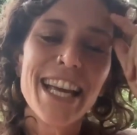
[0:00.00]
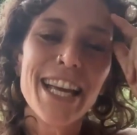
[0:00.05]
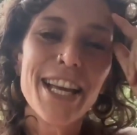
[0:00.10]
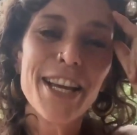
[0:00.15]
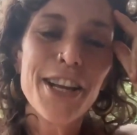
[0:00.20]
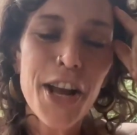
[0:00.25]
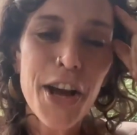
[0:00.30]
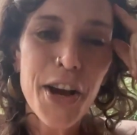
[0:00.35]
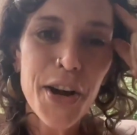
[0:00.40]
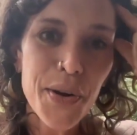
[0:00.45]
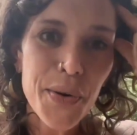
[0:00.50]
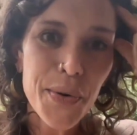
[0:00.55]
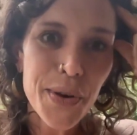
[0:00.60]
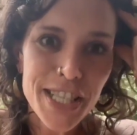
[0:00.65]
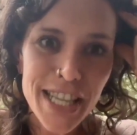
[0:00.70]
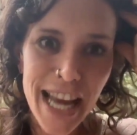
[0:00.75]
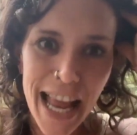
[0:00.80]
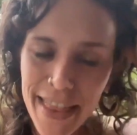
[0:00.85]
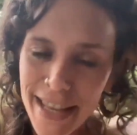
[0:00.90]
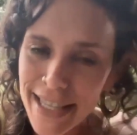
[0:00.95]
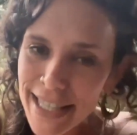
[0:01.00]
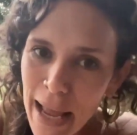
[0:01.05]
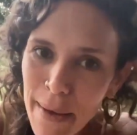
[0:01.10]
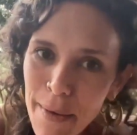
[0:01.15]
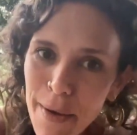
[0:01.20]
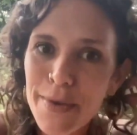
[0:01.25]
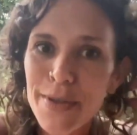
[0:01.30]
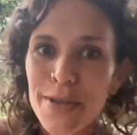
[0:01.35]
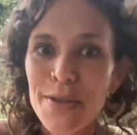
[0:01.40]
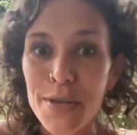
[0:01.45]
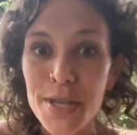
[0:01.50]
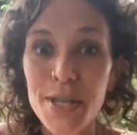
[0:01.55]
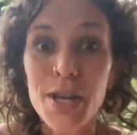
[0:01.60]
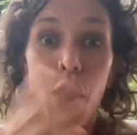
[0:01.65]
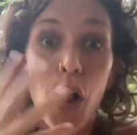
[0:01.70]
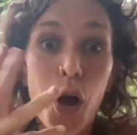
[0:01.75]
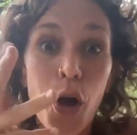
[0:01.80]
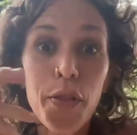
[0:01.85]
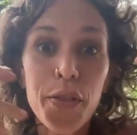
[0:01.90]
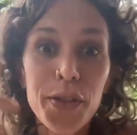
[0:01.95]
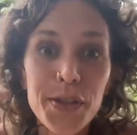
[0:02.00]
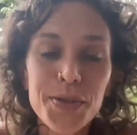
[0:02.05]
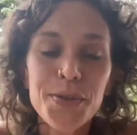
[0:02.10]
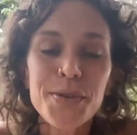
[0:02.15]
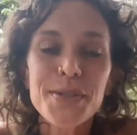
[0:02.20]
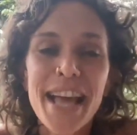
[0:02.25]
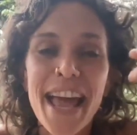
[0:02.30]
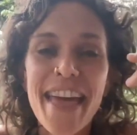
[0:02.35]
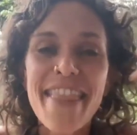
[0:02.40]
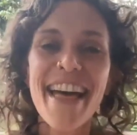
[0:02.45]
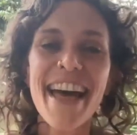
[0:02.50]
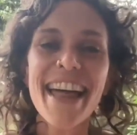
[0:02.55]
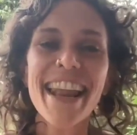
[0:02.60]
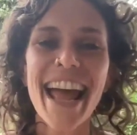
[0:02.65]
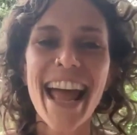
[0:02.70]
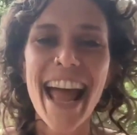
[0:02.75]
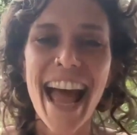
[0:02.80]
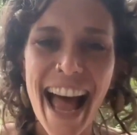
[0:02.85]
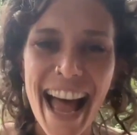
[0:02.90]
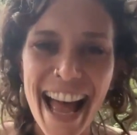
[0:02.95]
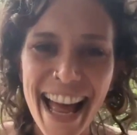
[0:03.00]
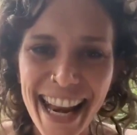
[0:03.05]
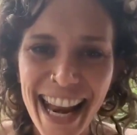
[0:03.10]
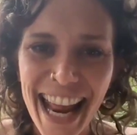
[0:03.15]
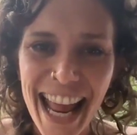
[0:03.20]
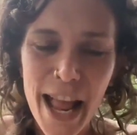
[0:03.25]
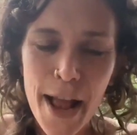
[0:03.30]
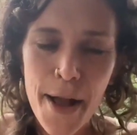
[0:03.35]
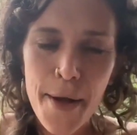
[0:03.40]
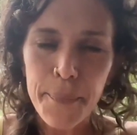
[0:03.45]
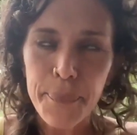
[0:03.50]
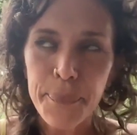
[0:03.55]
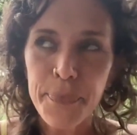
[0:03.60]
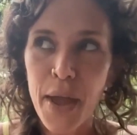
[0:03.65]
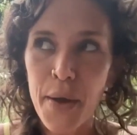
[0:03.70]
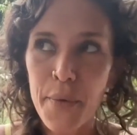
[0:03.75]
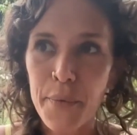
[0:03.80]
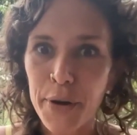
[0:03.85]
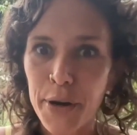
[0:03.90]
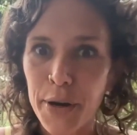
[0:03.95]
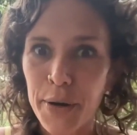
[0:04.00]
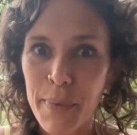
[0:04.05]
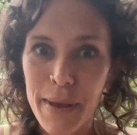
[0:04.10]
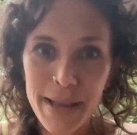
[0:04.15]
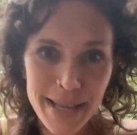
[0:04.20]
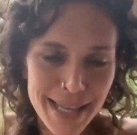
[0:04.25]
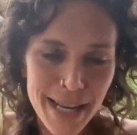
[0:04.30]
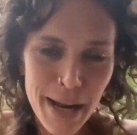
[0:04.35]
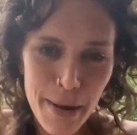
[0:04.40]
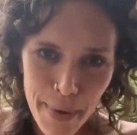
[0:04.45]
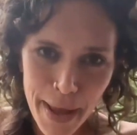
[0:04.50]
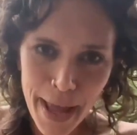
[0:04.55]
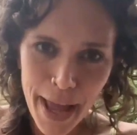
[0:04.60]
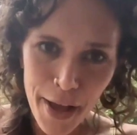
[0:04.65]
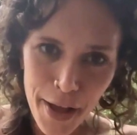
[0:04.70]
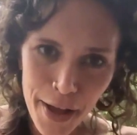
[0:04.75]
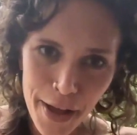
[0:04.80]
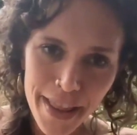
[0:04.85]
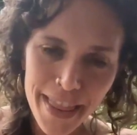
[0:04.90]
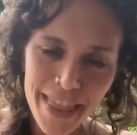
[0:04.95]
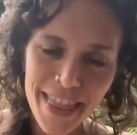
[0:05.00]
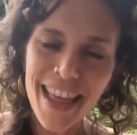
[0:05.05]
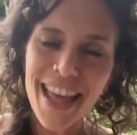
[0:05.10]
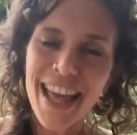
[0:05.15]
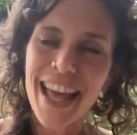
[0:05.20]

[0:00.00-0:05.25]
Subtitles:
which at the time I was using all the tools I thought I had that were messing up my health.